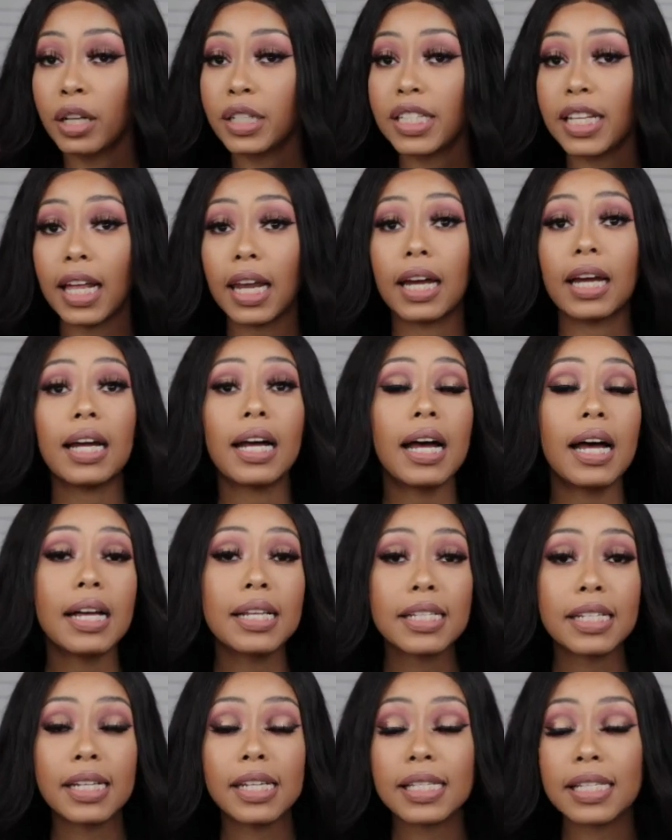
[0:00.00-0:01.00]
tell a
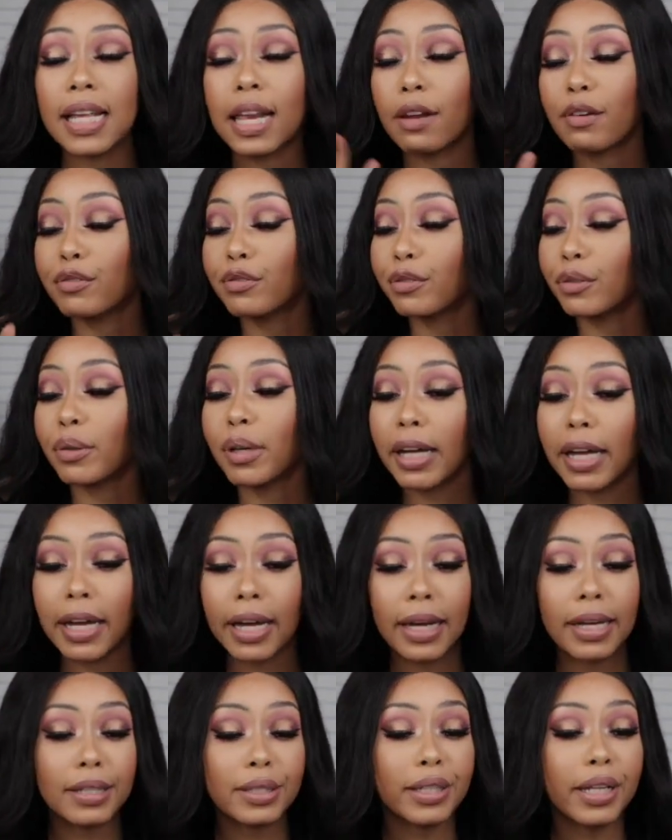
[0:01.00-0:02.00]
cousin, tell a
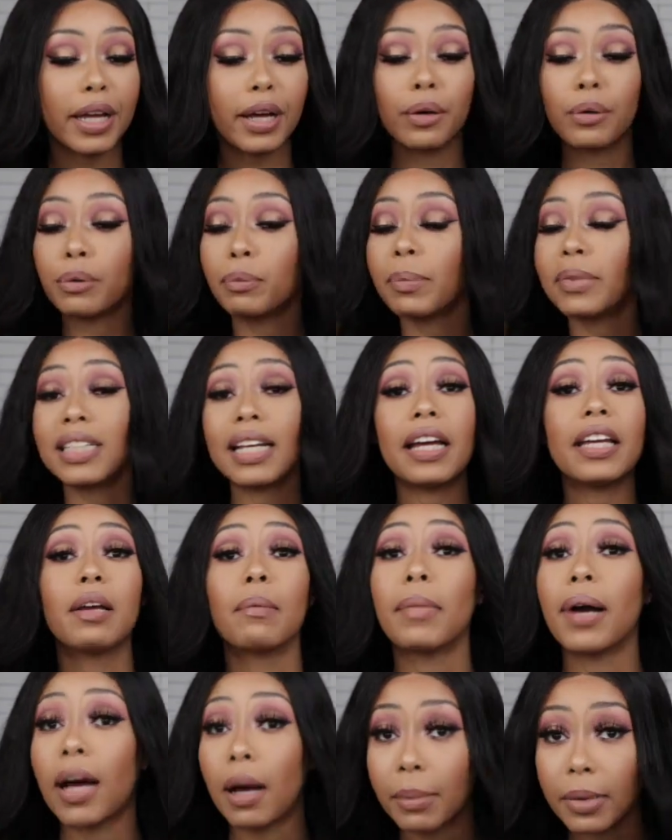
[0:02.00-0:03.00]
friend, tell your
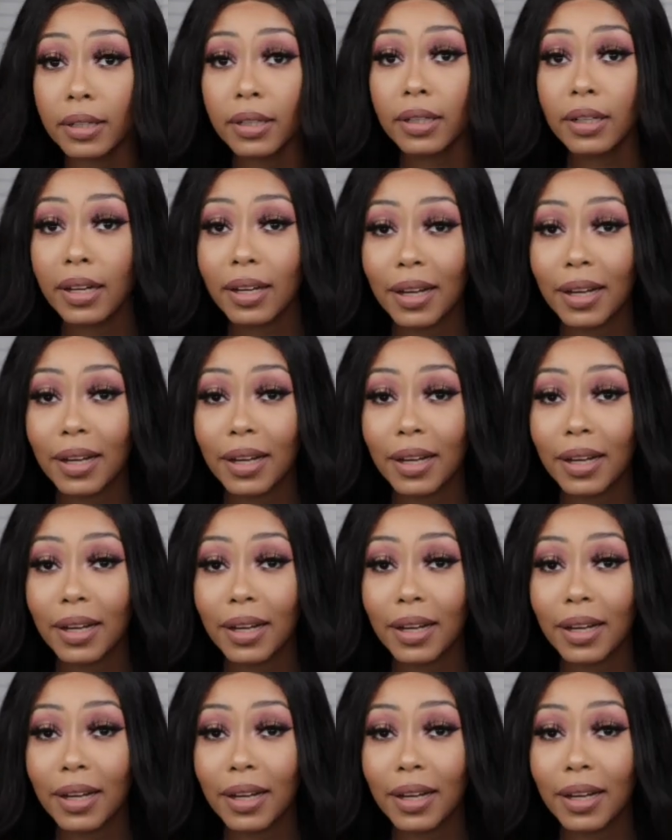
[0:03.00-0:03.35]
mama.